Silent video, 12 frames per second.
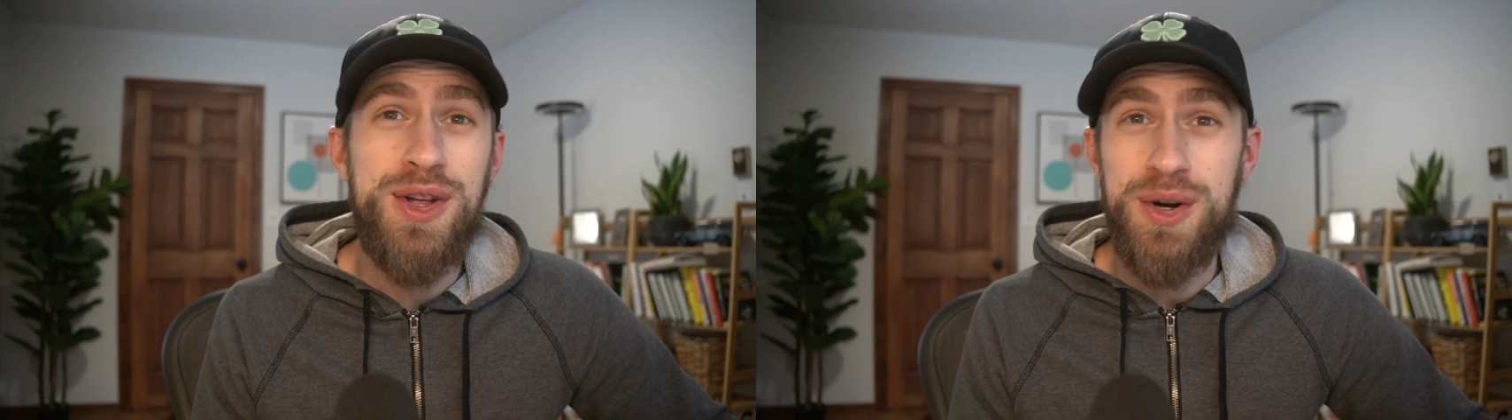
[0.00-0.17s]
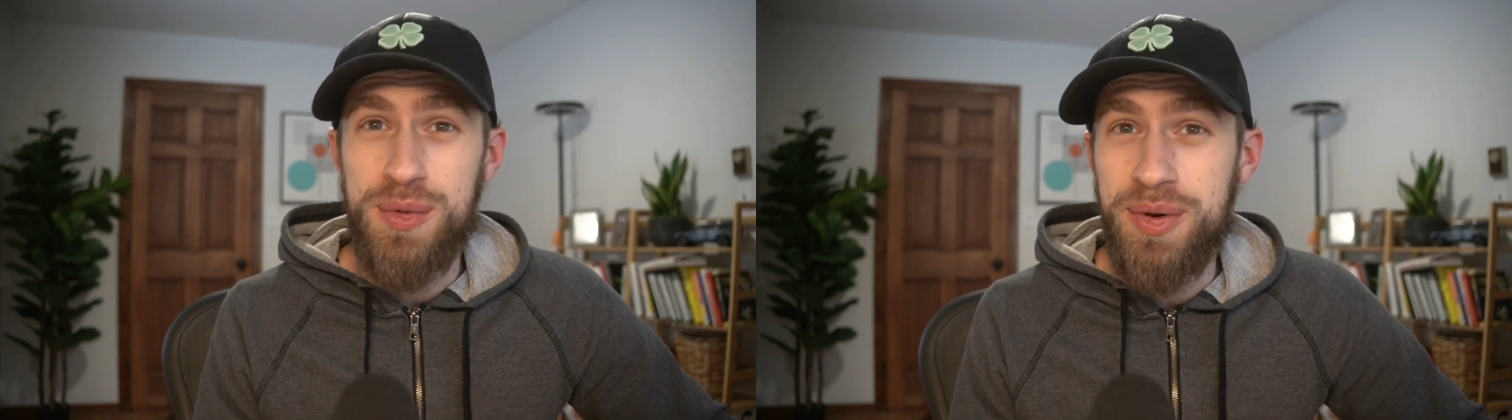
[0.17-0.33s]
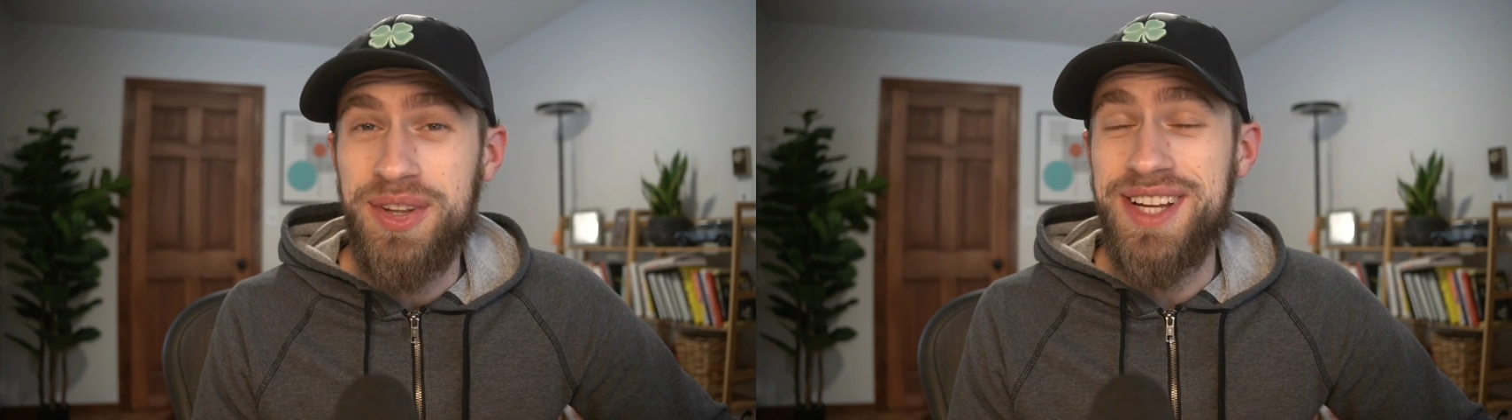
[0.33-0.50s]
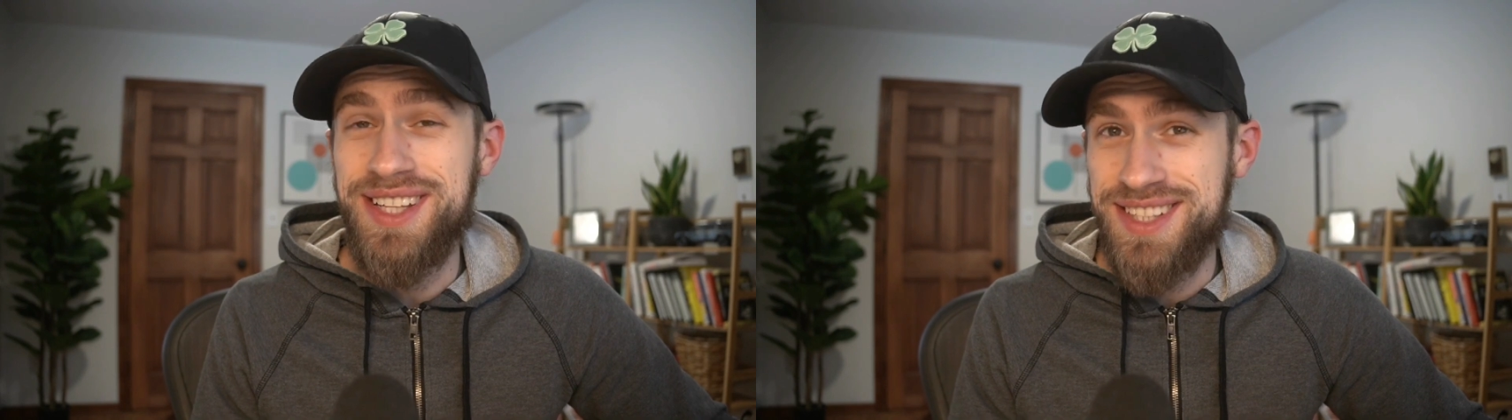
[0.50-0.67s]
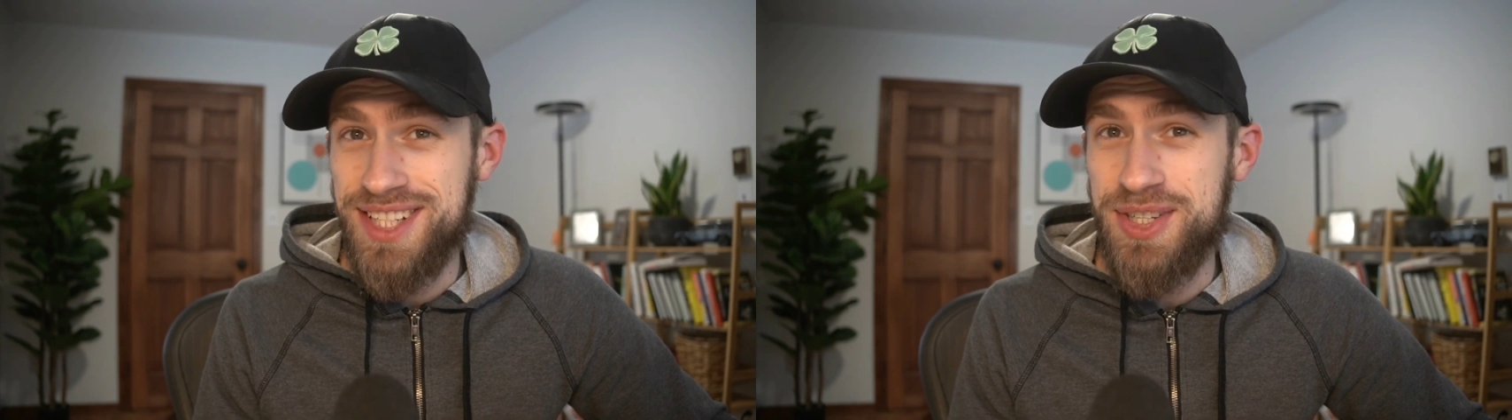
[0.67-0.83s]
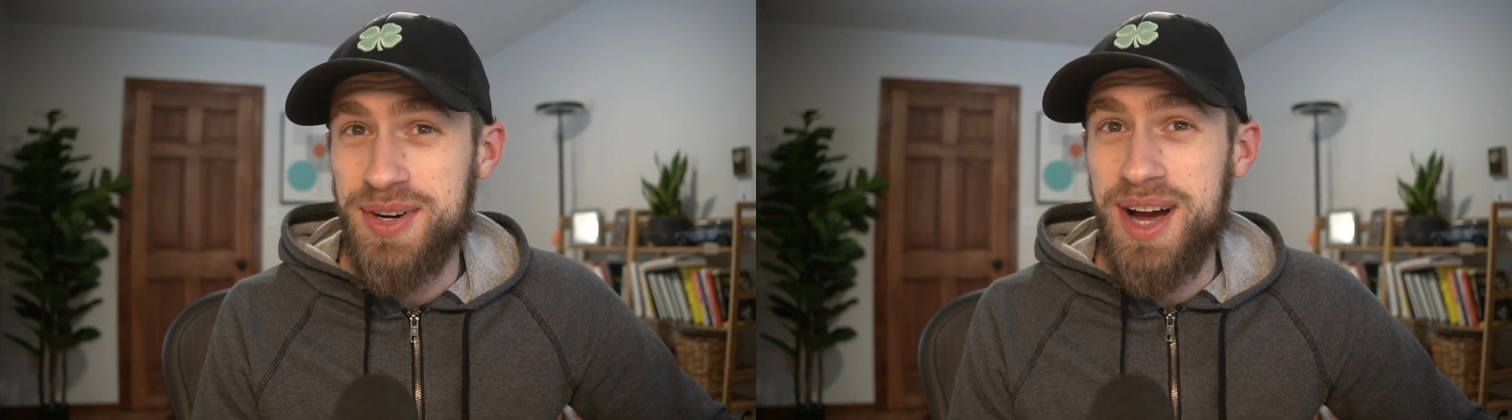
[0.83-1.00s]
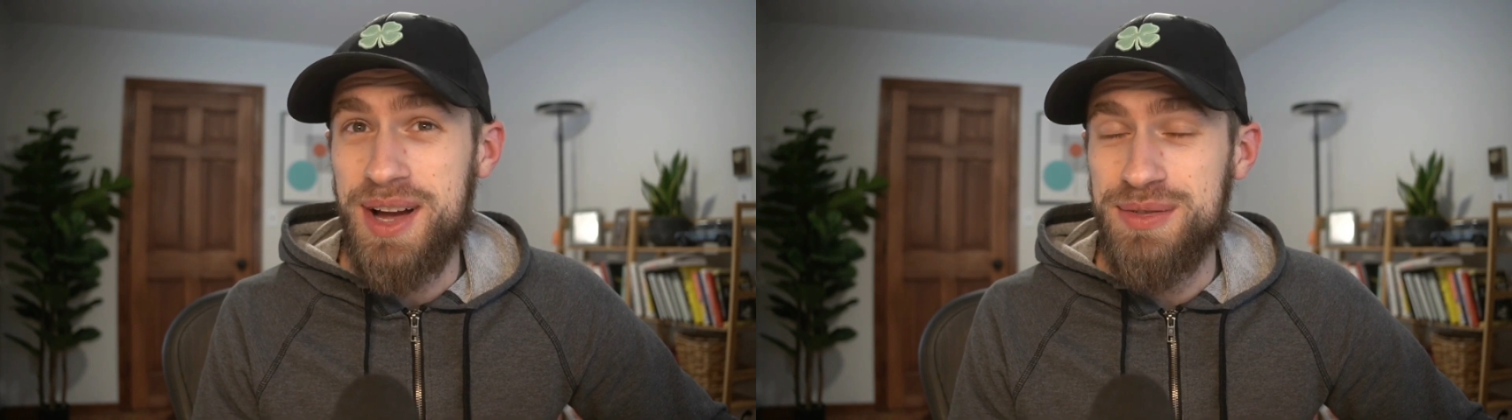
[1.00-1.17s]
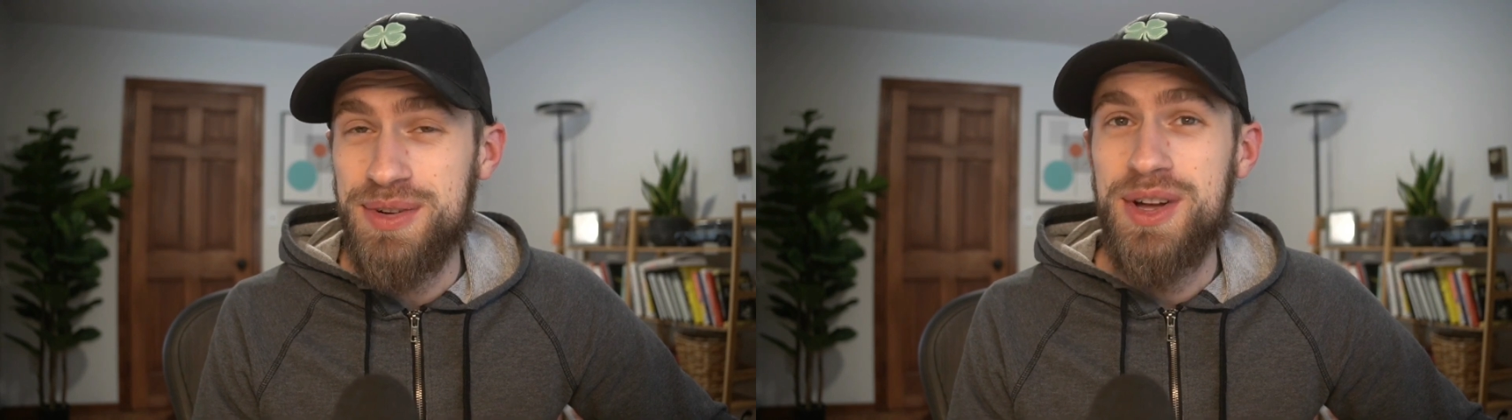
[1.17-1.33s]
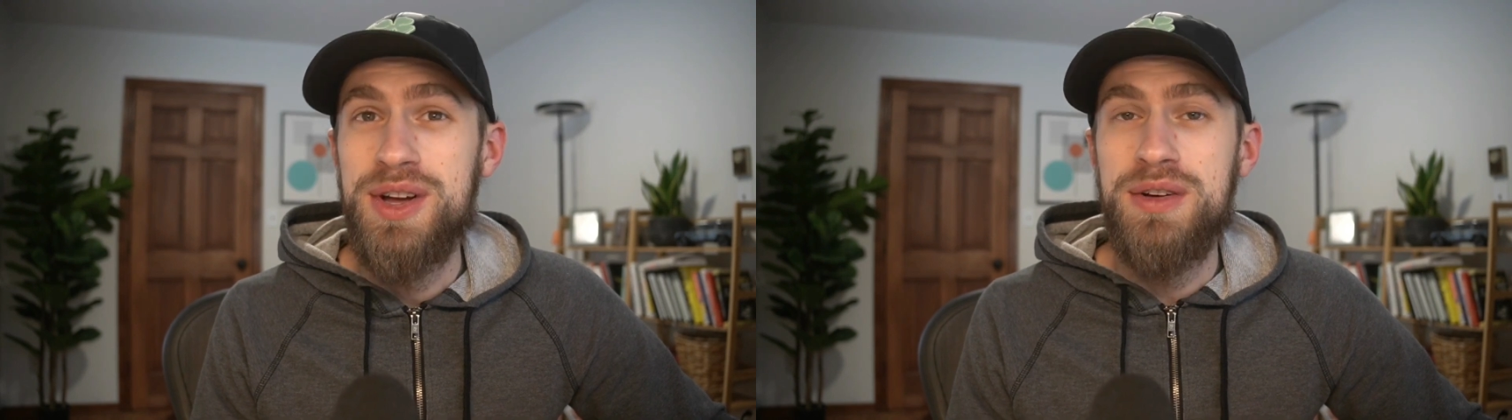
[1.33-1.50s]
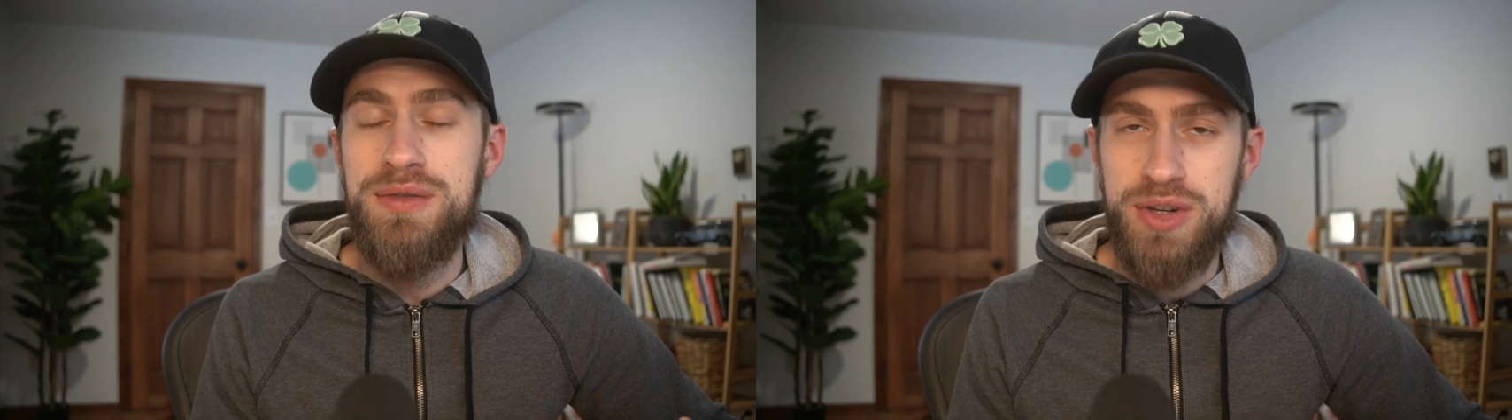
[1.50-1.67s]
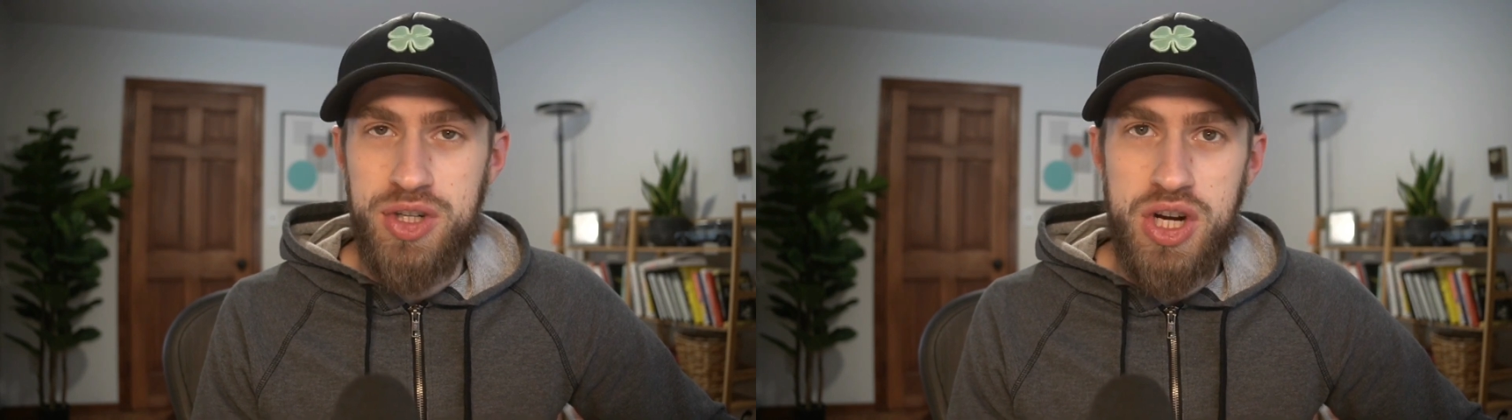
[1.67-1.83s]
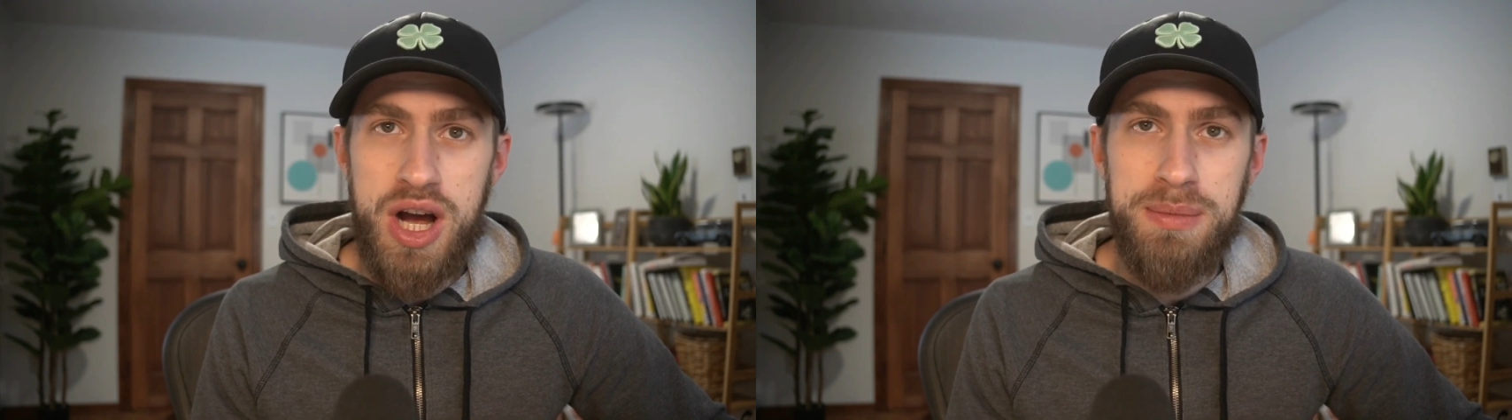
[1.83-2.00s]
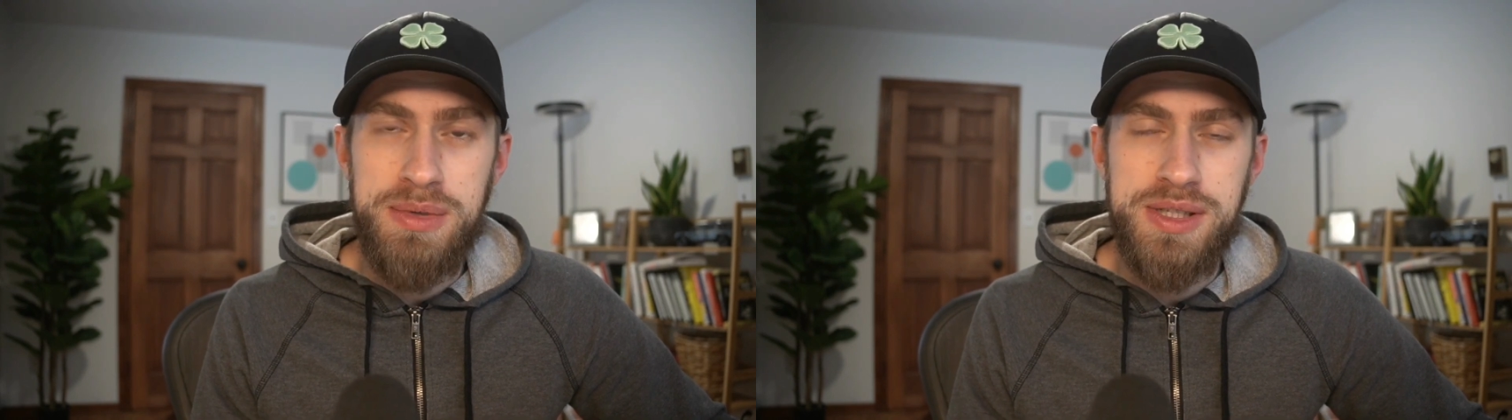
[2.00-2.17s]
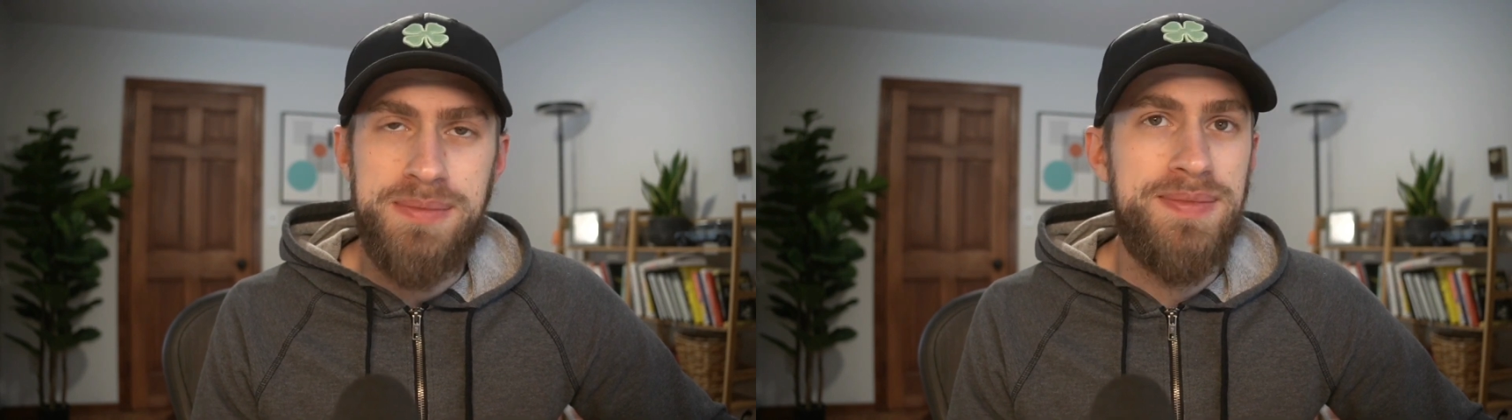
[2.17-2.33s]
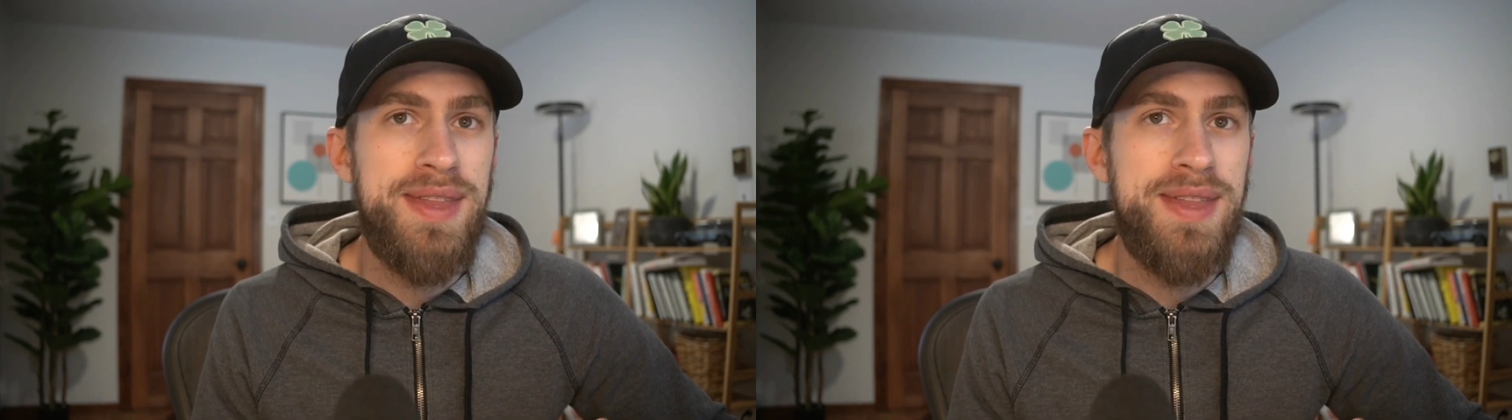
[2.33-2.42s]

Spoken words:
you're willing to drive for jobs.